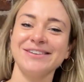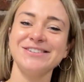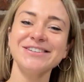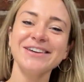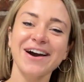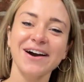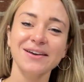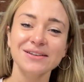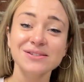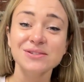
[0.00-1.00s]
Gen
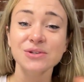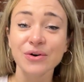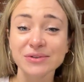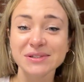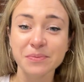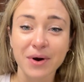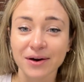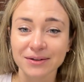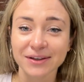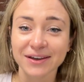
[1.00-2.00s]
AI is so smart,
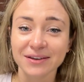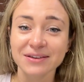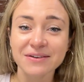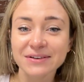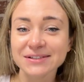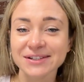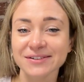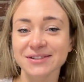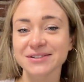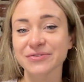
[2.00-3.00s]
it can even
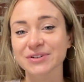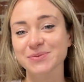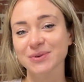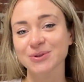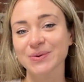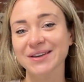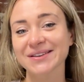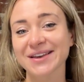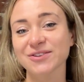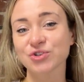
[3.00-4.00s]
tell the difference
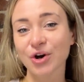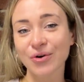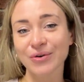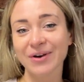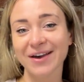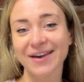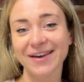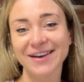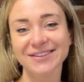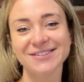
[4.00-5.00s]
between a joke
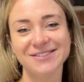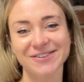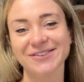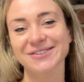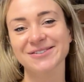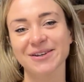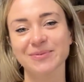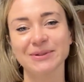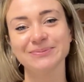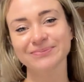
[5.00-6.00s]
and a serious
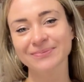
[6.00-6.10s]
statement.